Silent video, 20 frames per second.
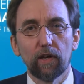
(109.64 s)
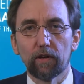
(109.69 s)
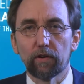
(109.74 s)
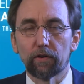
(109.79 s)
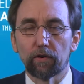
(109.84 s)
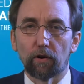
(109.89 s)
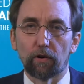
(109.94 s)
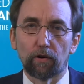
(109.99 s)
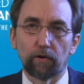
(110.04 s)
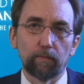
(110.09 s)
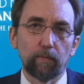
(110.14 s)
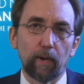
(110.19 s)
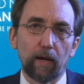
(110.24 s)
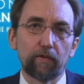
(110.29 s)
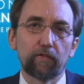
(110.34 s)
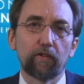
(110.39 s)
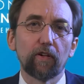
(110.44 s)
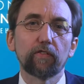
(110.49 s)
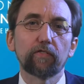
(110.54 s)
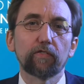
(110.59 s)
Your
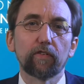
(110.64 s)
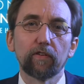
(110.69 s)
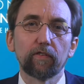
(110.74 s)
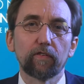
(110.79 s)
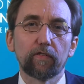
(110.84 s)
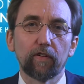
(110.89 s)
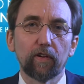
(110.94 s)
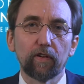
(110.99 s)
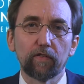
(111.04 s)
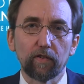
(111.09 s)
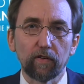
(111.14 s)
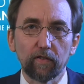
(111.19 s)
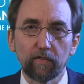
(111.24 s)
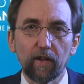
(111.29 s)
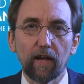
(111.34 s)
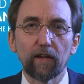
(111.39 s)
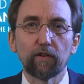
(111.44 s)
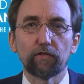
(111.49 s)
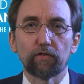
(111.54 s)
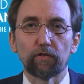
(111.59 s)
assistance is
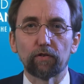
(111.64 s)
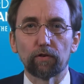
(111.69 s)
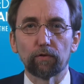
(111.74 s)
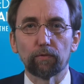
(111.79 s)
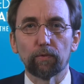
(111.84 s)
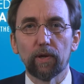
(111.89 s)
essential.